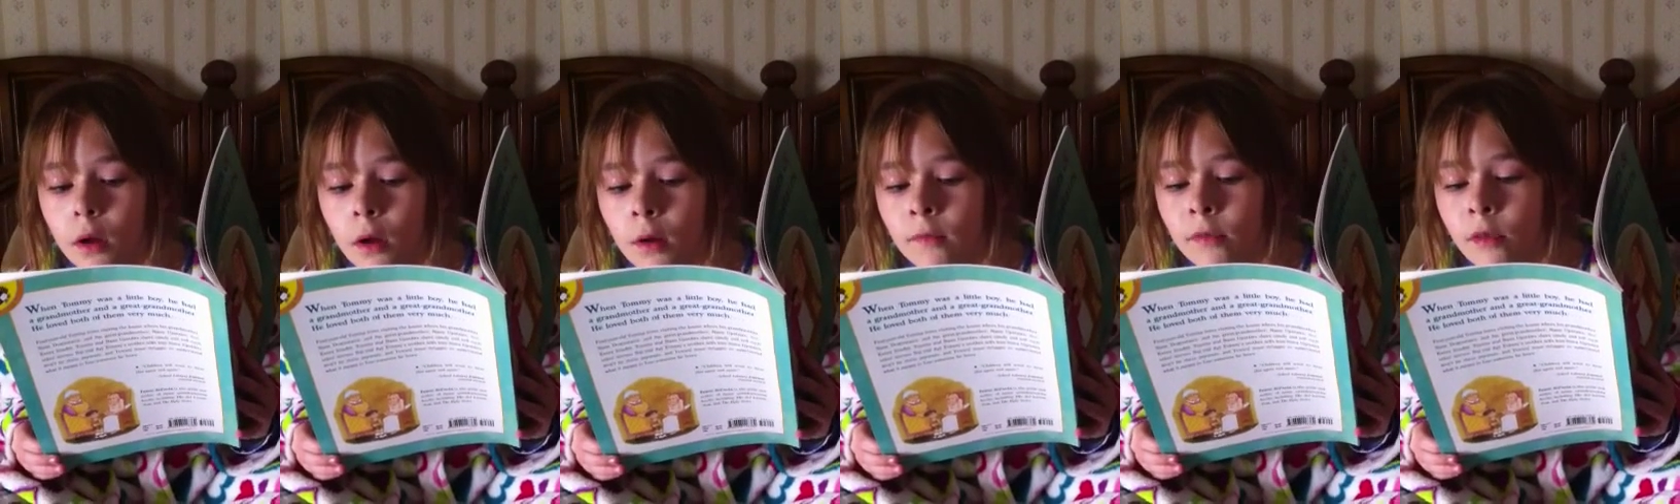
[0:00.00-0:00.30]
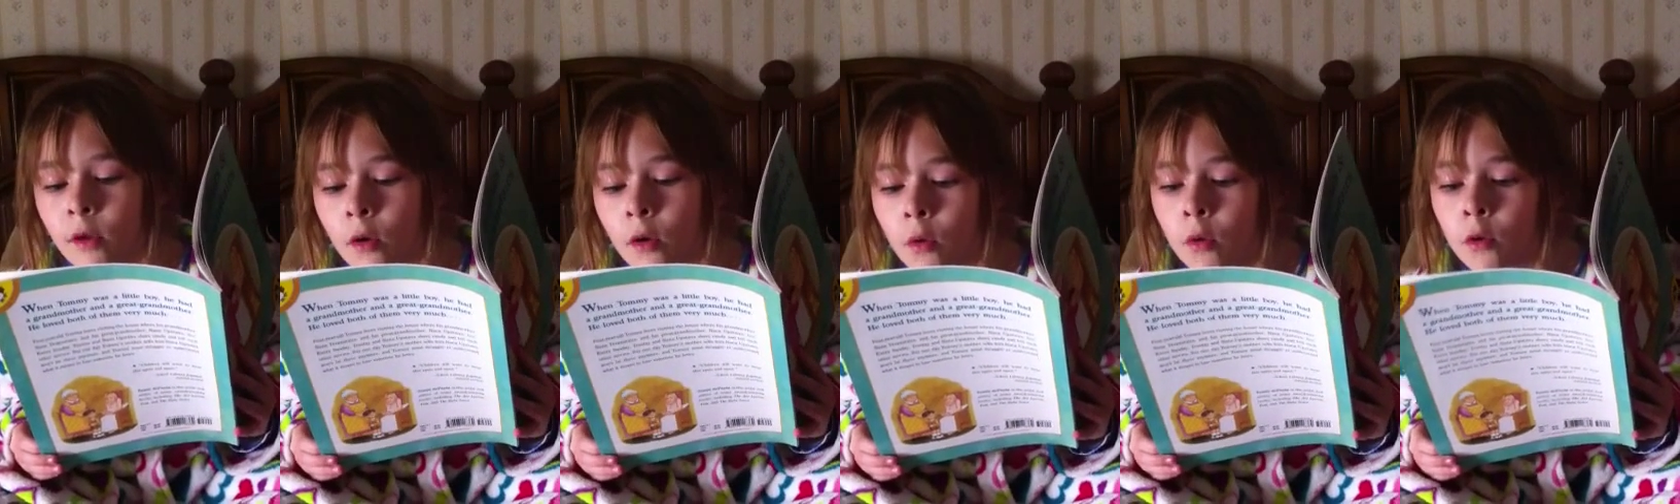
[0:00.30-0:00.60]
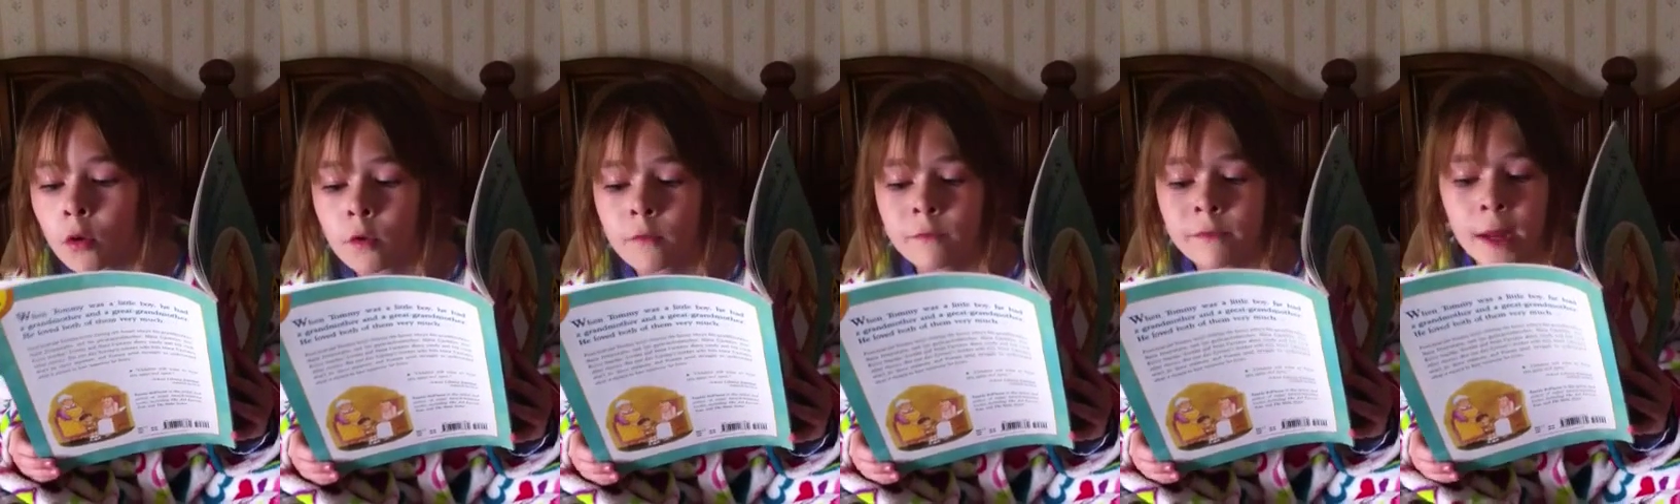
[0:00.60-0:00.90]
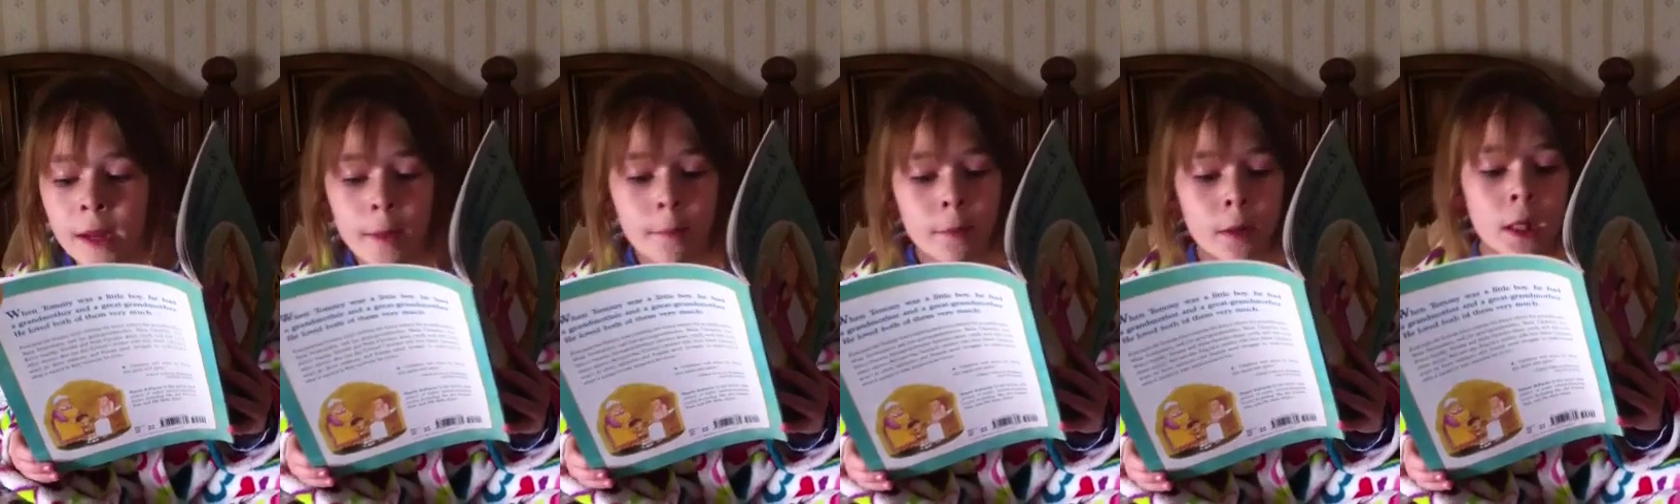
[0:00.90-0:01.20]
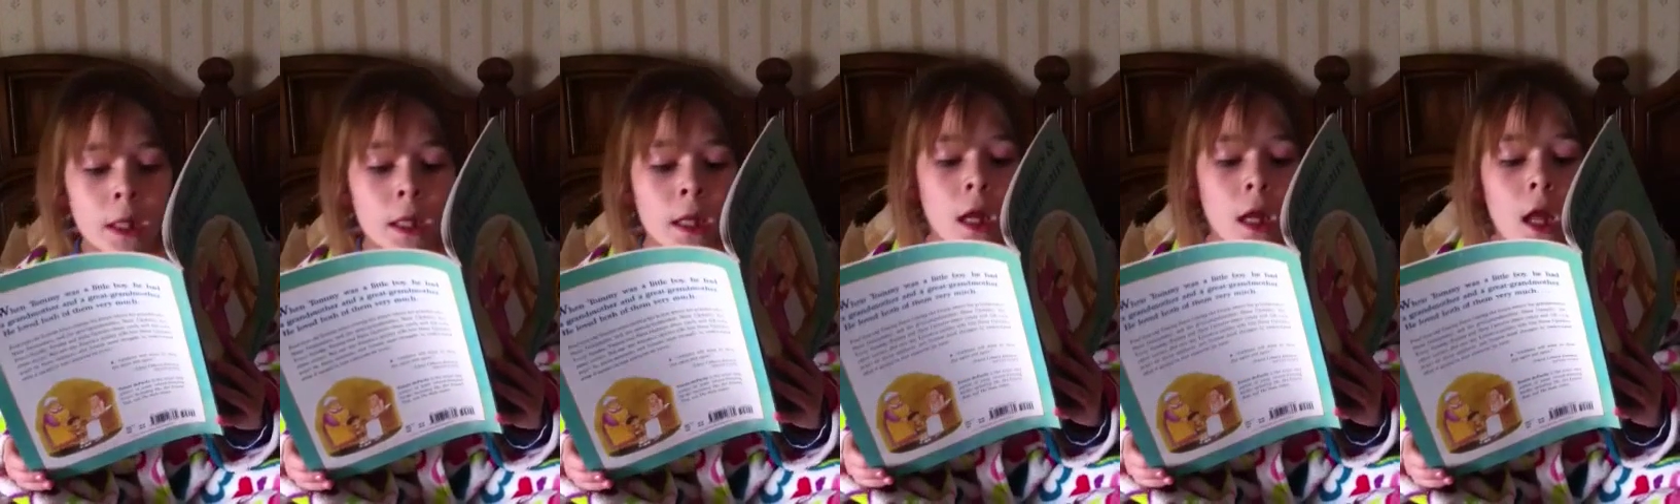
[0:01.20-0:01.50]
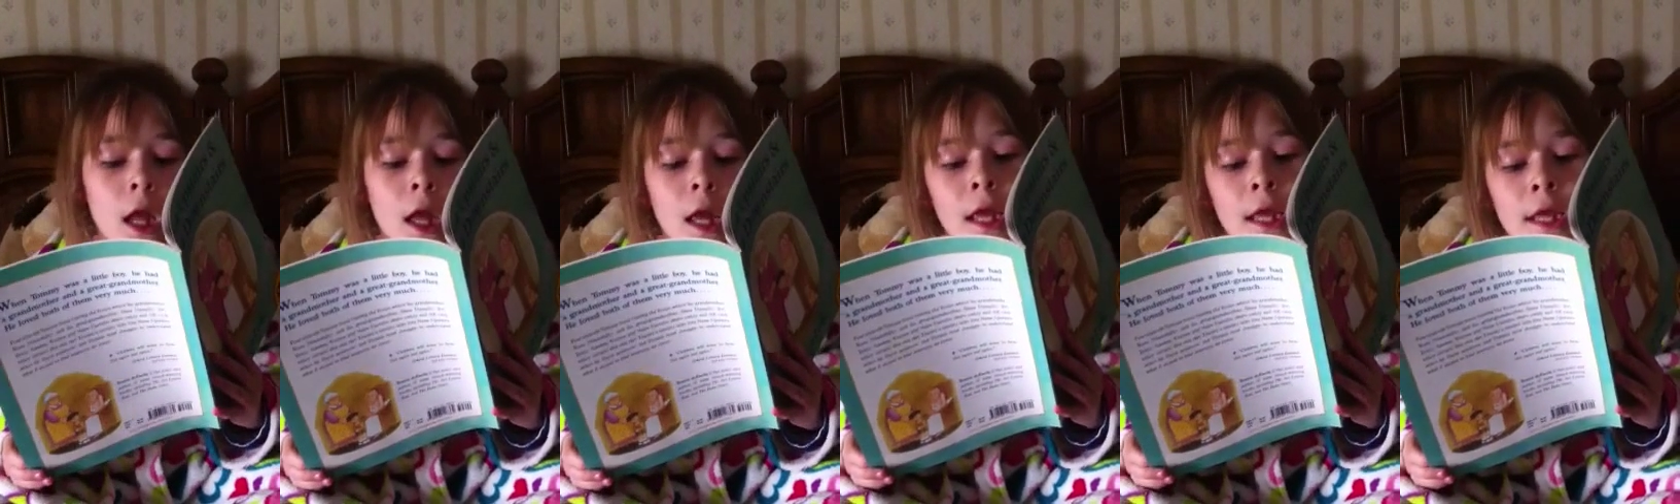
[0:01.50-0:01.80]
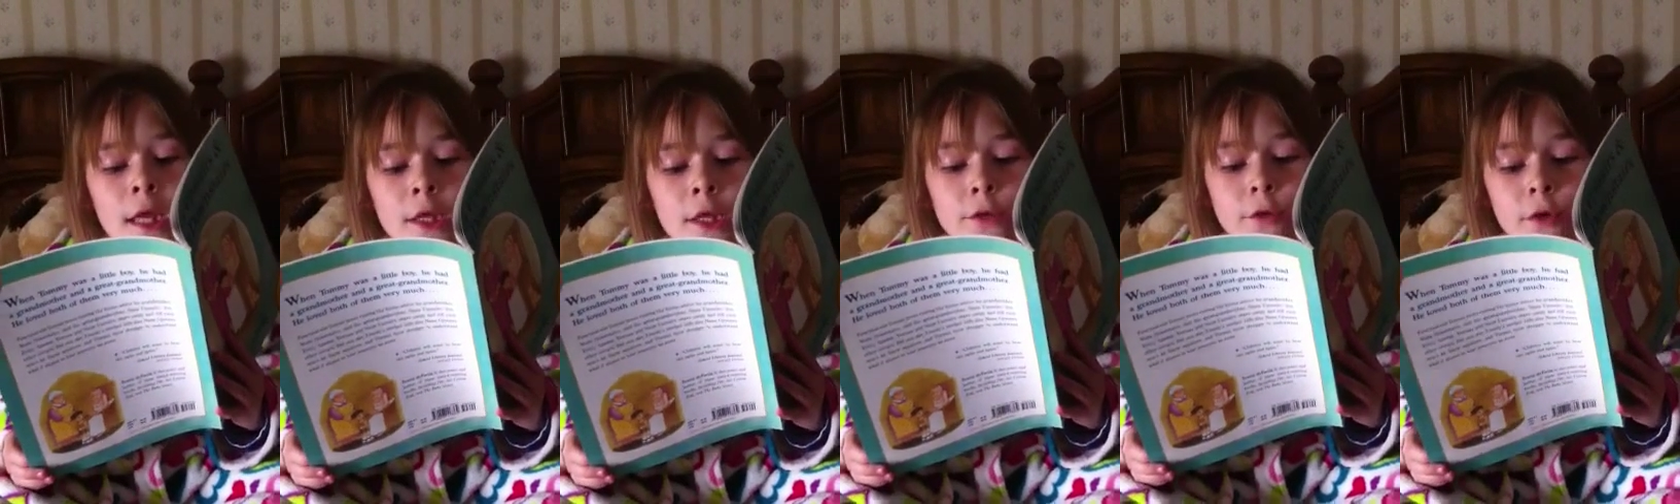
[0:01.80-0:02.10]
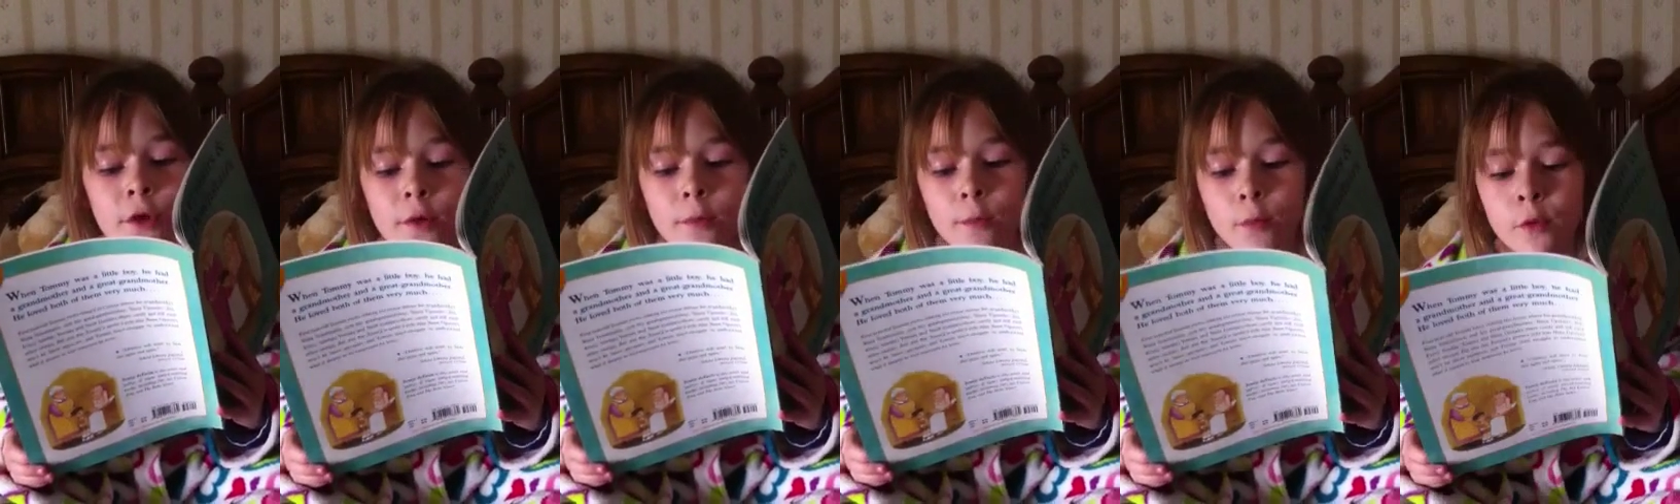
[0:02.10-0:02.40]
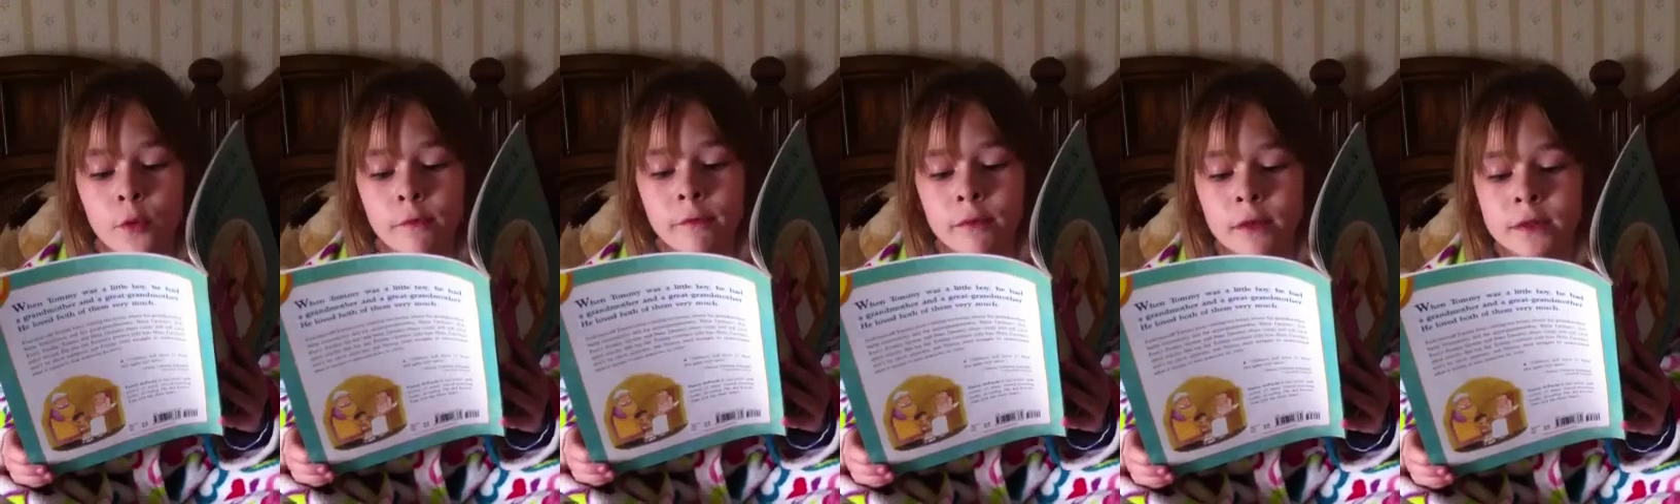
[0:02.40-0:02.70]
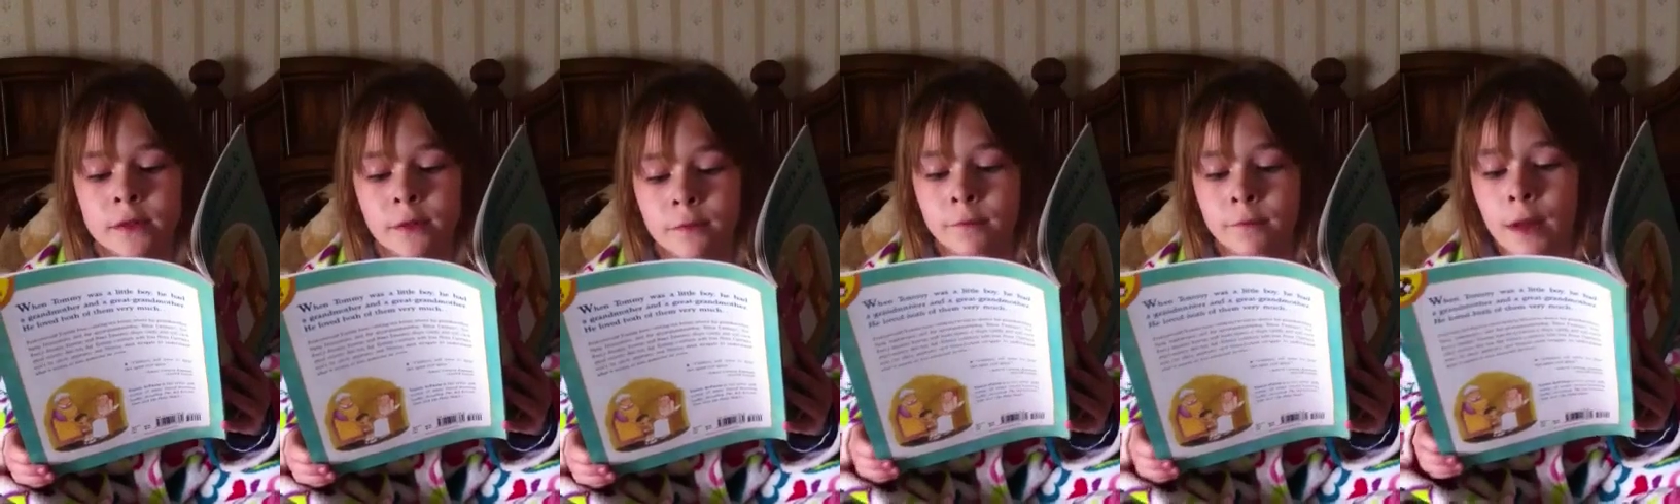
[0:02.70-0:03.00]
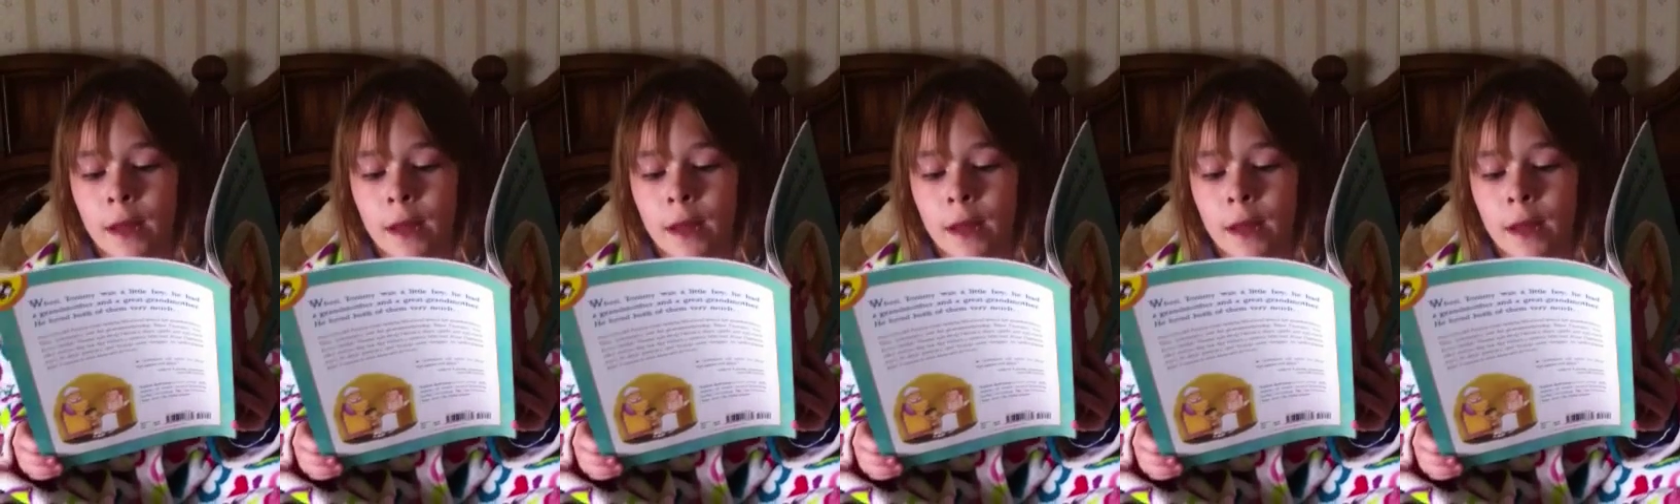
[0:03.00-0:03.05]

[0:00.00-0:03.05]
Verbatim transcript: of the whole family. He took movies of